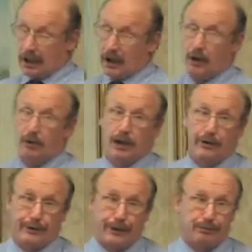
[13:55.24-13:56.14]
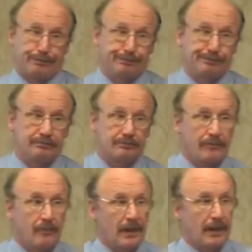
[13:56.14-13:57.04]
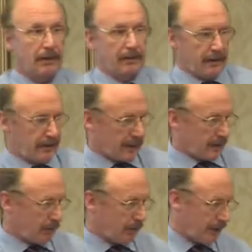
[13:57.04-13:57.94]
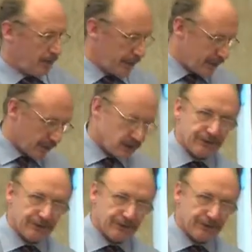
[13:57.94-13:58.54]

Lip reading: Which is a whole load of them. One